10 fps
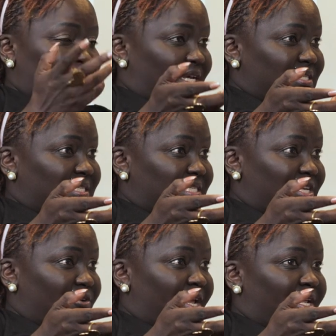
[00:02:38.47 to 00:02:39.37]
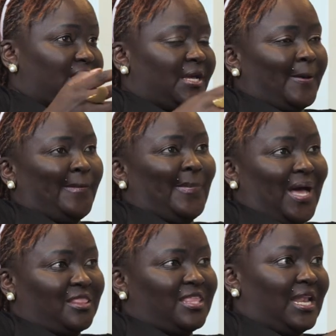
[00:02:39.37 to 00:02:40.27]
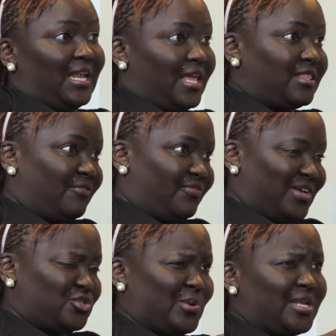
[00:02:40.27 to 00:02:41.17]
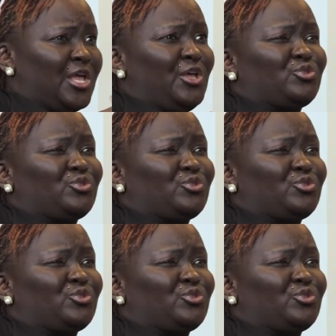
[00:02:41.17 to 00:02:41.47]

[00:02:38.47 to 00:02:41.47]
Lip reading: was a cesarean birth, unlike the first one.